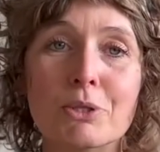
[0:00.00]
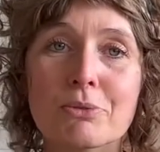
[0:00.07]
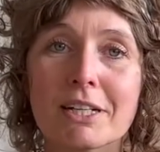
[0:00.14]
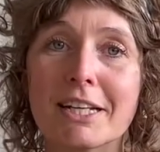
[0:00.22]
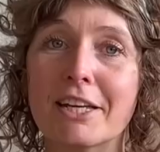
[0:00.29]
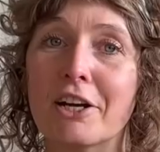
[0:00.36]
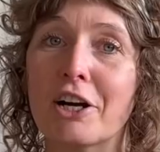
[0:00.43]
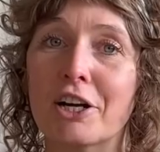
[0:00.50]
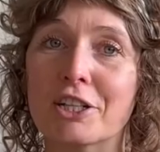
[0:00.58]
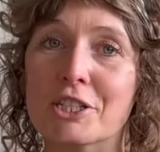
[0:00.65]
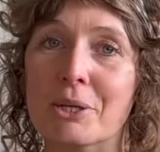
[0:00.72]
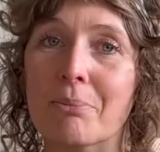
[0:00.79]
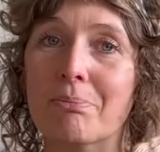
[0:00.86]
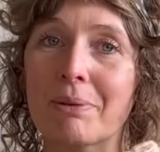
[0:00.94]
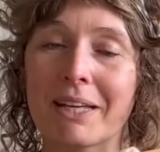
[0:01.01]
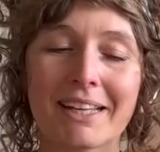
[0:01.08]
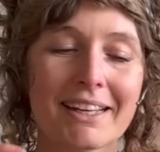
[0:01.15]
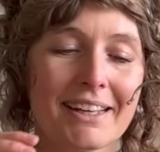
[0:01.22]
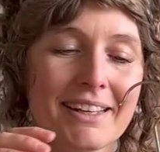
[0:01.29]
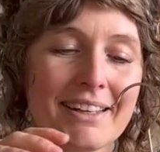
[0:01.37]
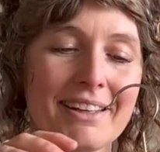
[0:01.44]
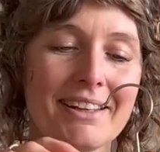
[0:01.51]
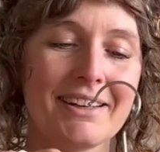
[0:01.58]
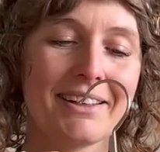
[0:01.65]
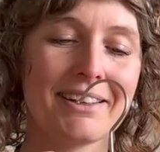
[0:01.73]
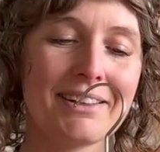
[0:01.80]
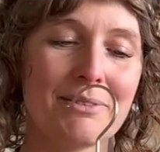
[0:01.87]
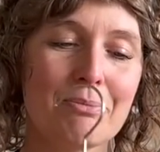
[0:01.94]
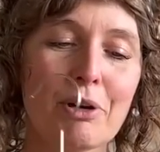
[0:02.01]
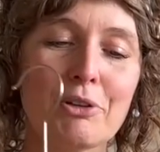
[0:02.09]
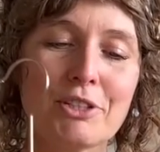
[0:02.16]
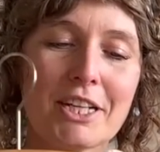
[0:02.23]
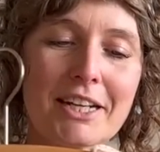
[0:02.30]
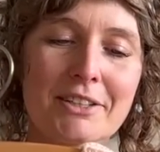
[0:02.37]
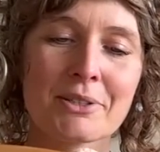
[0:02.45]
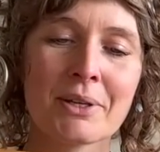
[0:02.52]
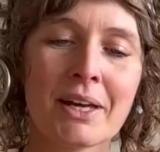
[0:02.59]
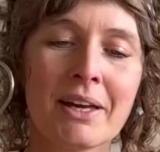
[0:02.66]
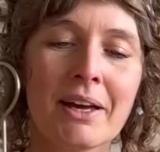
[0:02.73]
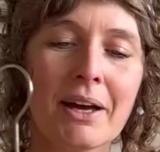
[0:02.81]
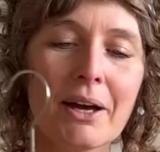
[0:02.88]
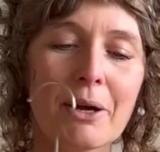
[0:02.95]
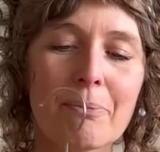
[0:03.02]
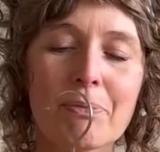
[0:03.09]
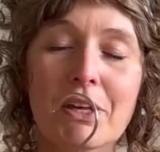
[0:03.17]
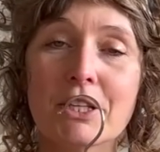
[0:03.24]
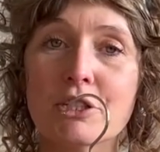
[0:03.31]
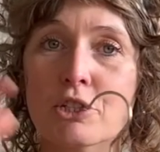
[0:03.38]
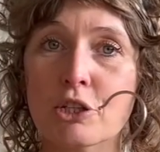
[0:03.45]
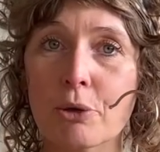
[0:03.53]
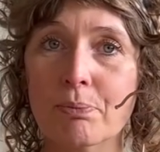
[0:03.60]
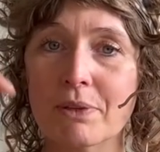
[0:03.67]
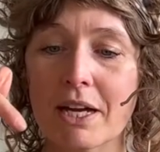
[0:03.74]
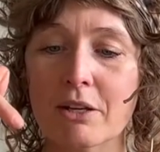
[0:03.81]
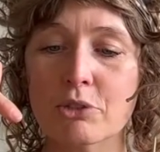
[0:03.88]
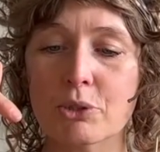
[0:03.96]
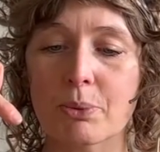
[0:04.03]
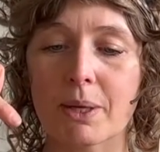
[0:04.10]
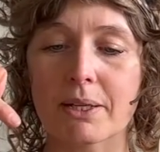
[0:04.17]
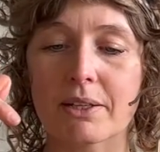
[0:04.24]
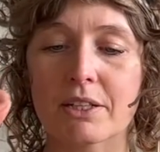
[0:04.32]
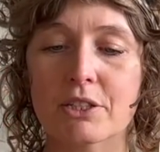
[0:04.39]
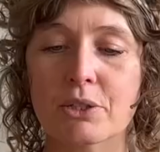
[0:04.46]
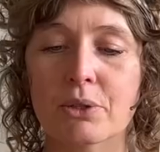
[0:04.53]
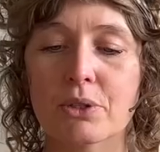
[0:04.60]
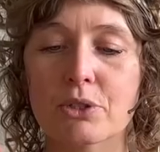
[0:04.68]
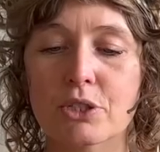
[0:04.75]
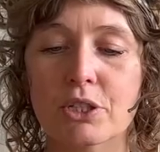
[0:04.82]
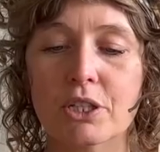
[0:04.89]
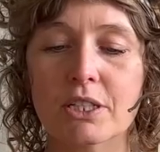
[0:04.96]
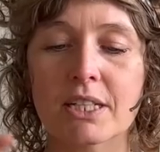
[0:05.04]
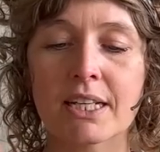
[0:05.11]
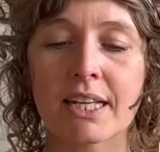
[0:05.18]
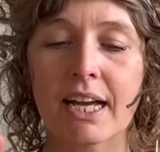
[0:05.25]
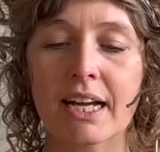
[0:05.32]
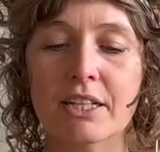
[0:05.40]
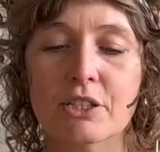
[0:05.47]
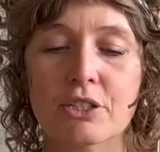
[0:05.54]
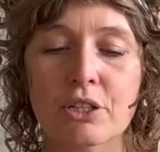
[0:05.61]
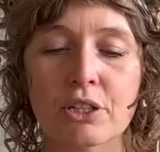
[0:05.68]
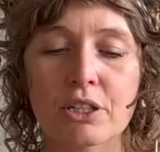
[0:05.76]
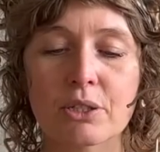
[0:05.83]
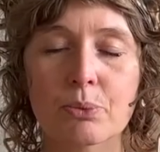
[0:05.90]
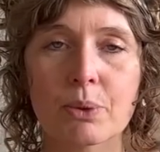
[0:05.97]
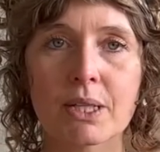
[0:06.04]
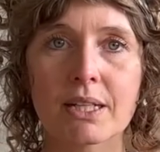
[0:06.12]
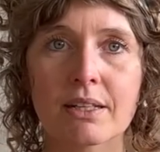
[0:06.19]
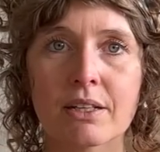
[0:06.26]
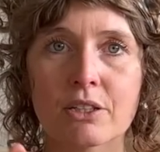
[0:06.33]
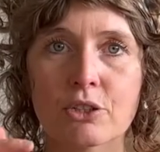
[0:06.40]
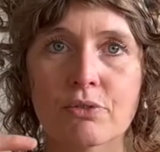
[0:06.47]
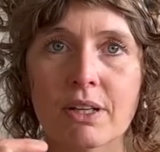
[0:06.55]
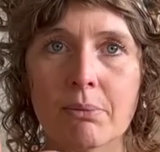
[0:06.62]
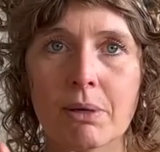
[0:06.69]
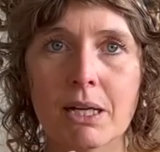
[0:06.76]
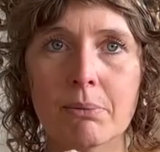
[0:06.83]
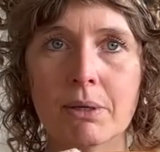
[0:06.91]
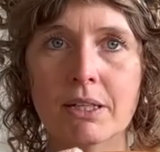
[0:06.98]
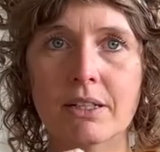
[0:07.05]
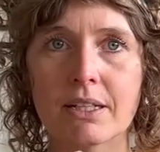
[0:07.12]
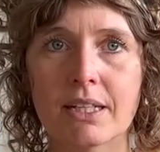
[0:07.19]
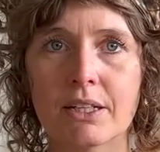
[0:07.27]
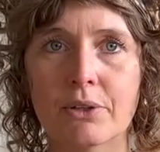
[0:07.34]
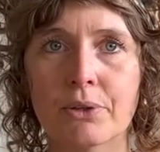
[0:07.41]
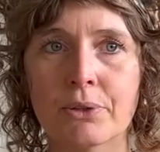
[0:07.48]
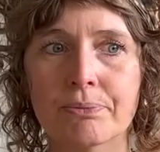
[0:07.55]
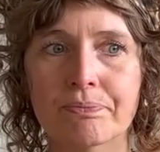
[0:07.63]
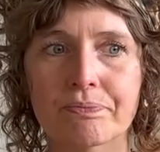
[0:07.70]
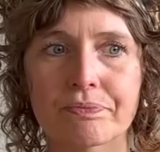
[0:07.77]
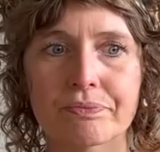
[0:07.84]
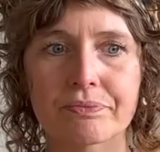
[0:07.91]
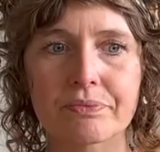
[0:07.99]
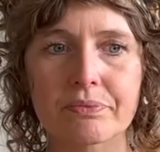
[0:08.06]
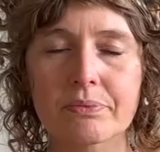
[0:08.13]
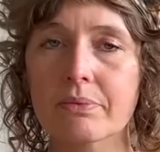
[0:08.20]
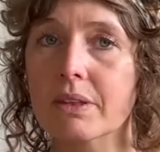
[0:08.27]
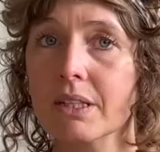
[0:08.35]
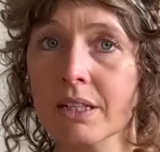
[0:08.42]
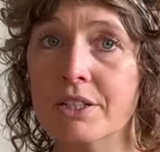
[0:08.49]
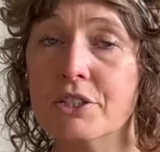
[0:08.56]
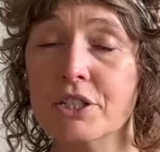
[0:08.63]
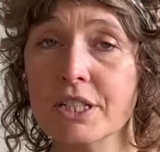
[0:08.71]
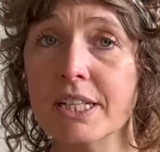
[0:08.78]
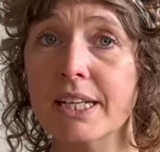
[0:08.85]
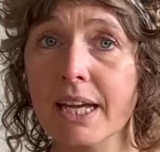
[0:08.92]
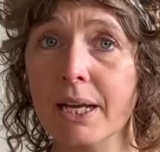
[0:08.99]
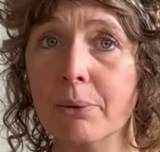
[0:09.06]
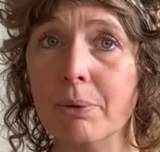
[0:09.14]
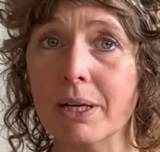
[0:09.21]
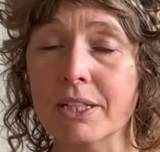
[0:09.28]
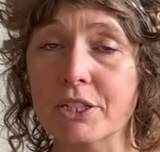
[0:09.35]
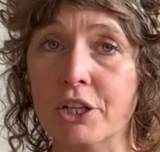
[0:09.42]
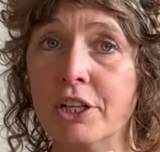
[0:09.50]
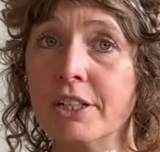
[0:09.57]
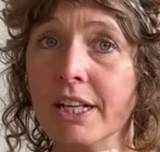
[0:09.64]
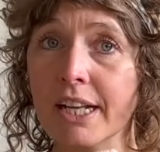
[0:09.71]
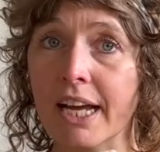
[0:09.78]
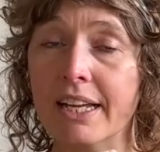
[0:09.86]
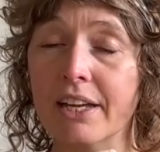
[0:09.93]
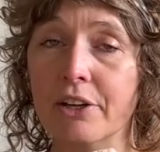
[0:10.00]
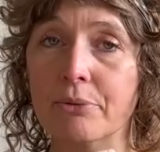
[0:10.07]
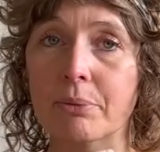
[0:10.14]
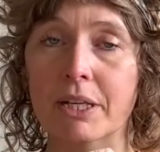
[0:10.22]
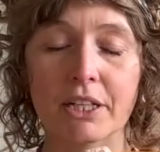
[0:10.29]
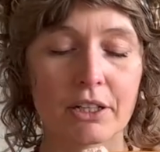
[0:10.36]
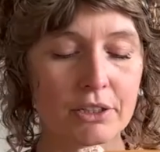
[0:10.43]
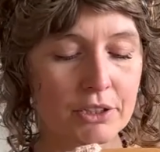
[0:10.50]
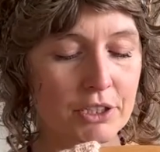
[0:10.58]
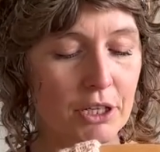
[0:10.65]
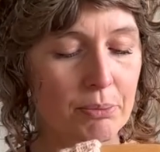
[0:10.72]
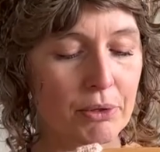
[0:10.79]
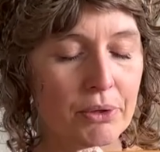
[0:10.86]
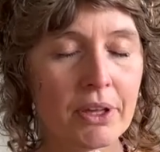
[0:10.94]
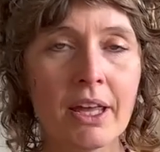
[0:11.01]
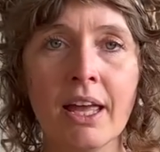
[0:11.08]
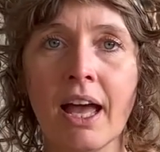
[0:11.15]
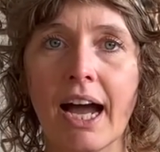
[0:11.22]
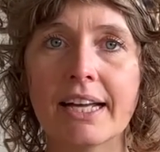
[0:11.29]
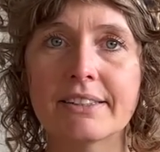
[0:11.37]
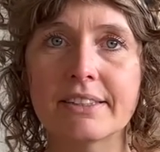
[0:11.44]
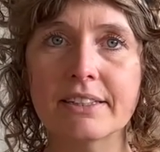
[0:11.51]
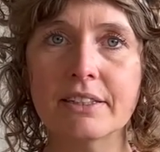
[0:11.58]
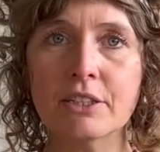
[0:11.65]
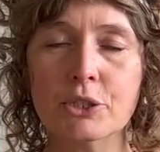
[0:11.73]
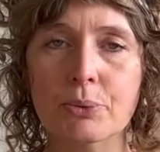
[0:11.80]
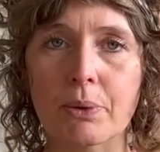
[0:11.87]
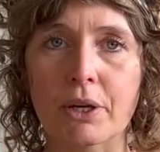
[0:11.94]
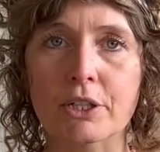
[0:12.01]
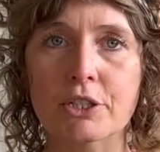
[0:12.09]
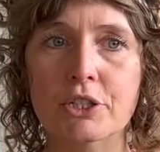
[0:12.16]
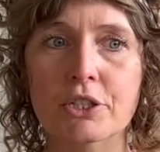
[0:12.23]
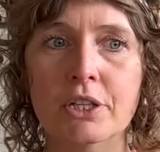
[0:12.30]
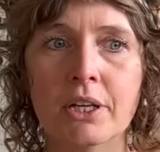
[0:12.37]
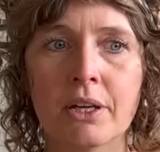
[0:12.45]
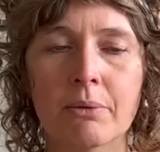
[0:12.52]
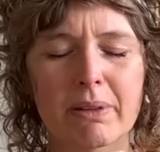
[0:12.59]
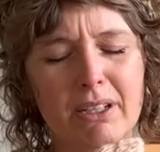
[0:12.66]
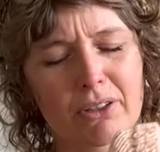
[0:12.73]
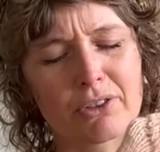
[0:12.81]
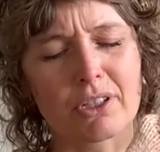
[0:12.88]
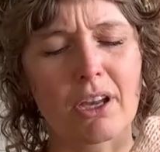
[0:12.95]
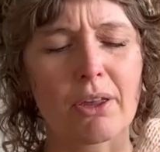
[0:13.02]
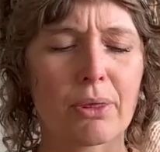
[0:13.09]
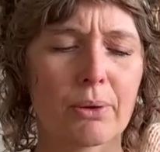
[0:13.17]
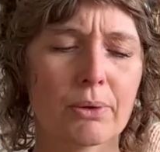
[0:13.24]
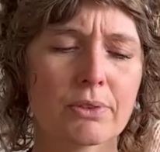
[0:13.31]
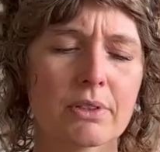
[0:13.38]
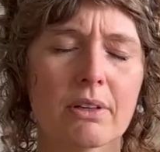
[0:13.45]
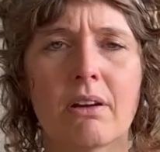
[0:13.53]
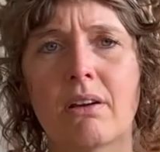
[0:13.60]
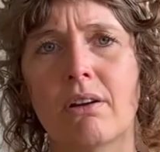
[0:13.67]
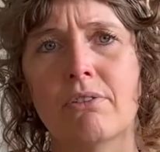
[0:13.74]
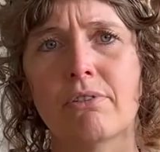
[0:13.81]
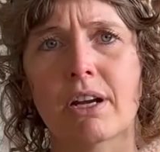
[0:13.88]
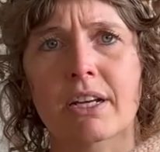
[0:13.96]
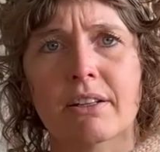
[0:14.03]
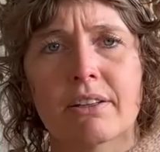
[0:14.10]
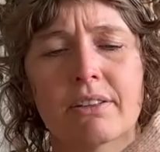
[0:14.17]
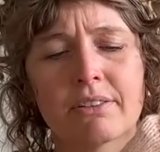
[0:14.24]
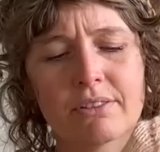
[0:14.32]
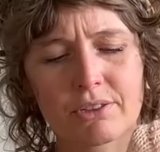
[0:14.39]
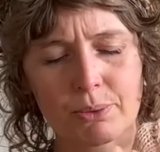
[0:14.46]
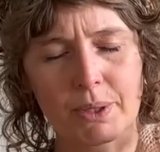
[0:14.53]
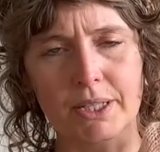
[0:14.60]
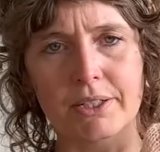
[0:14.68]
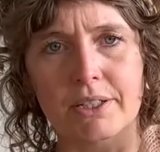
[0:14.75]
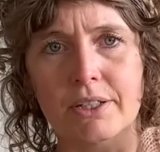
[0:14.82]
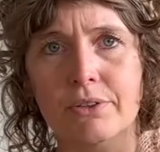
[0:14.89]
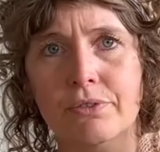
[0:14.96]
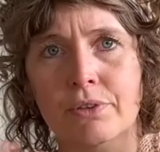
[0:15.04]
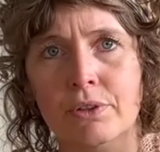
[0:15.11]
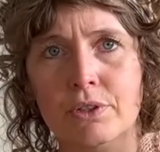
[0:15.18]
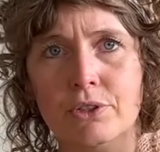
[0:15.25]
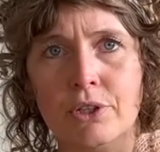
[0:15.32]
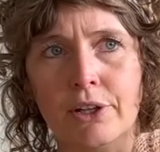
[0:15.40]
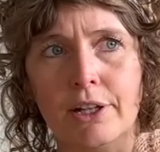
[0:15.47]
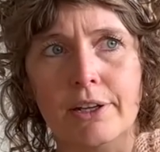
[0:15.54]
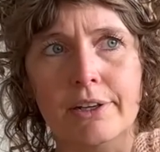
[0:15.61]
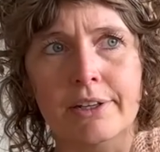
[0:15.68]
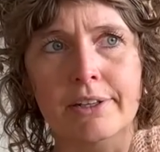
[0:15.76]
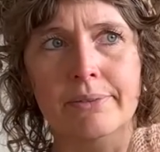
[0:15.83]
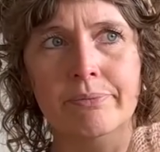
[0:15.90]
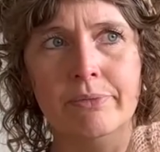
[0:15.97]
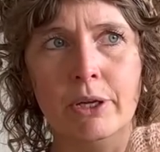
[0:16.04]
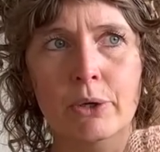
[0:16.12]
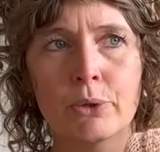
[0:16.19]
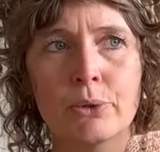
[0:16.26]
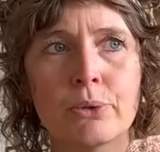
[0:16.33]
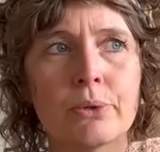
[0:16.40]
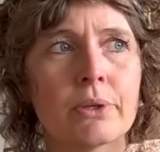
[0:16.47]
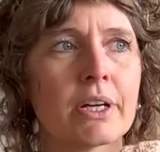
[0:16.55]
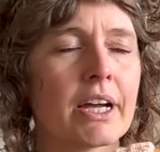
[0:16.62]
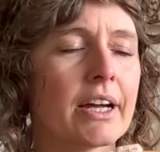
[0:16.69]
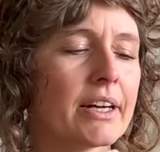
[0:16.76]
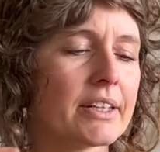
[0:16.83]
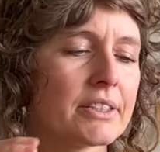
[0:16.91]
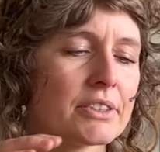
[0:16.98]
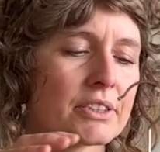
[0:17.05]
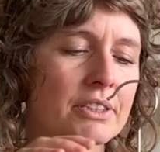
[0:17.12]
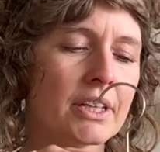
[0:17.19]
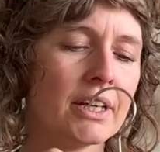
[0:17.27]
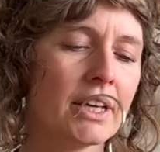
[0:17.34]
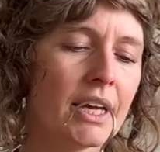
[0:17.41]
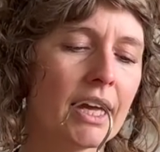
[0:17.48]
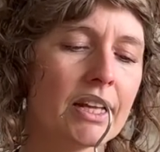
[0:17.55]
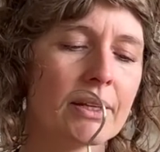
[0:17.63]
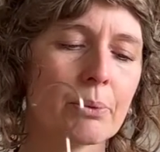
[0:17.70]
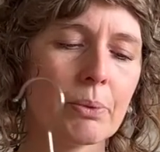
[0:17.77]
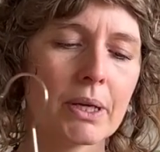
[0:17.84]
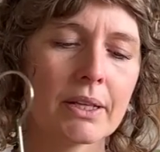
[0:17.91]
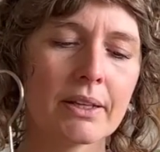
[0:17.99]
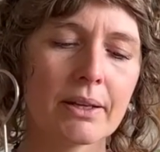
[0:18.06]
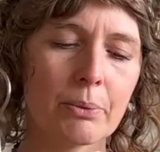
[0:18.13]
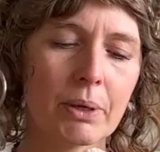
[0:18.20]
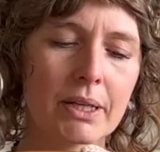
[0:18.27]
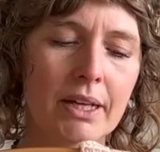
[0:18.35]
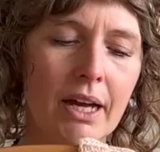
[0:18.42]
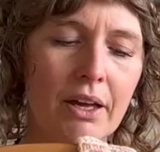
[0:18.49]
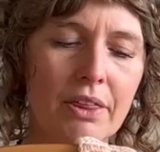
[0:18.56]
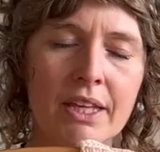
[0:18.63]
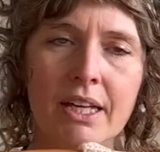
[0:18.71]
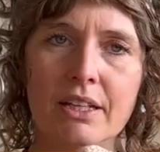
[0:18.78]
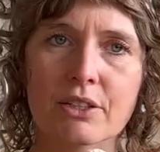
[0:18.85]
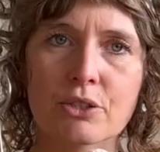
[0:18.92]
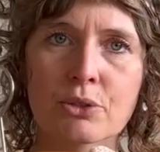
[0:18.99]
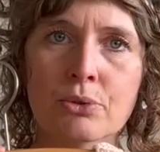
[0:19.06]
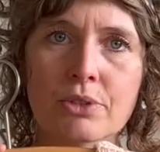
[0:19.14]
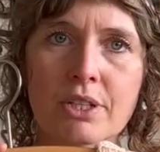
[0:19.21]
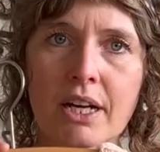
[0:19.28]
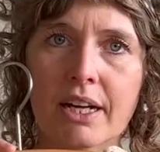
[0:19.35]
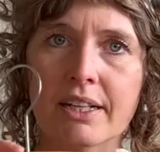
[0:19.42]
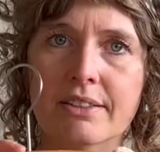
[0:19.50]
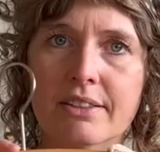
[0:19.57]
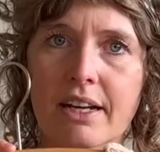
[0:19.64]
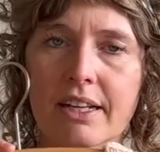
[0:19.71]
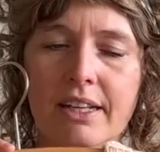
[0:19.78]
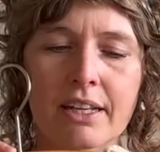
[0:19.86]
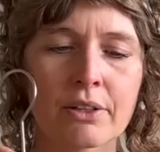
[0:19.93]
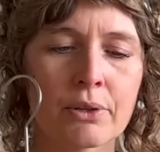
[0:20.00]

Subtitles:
really a hard jumping project. It's a top-down sweater, so you start knitting. I started with a 3mm needle. It's a DK weight yarn, and I held my yarn double. I didn't swatch, because I thought, a raglan sweater for a toddler, who cares? And when I think it's too tight, I can